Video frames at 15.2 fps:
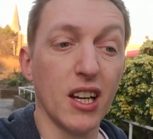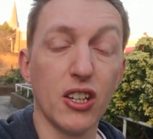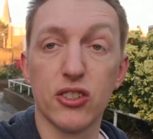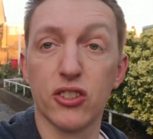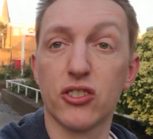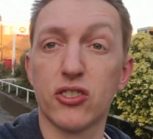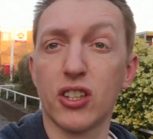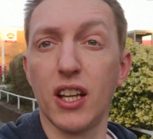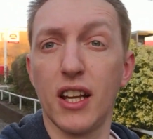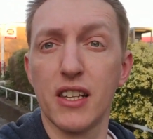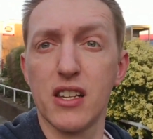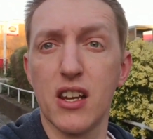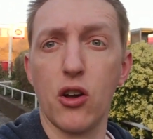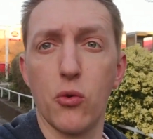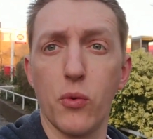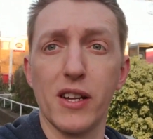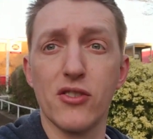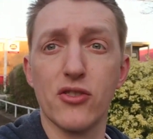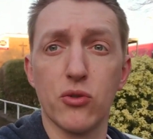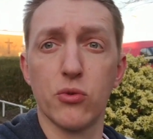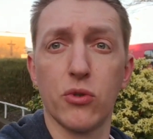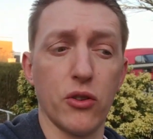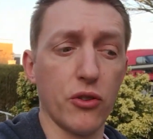just to let you know when
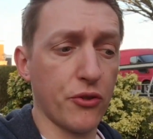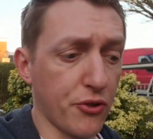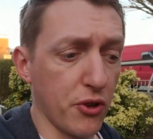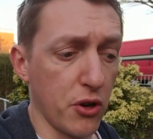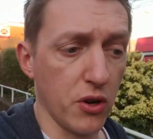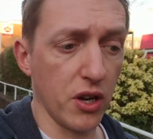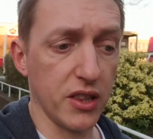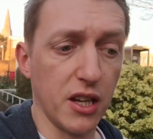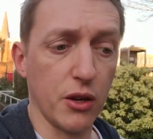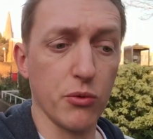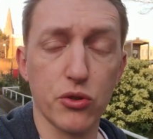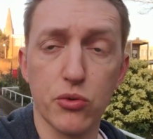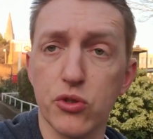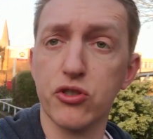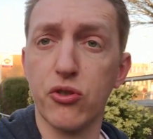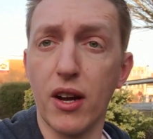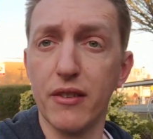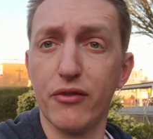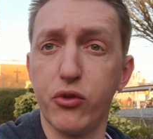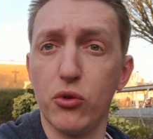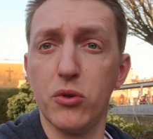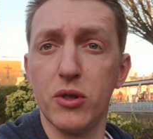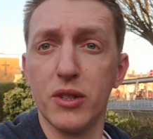it's all gone through and it was all
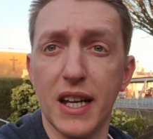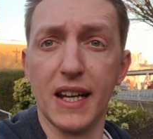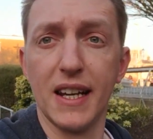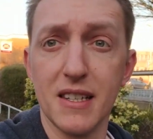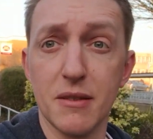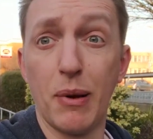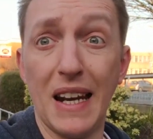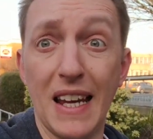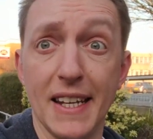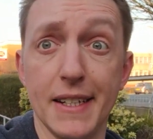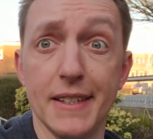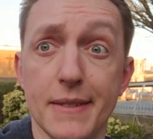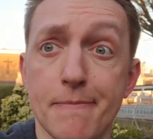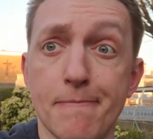straightforward and as planned.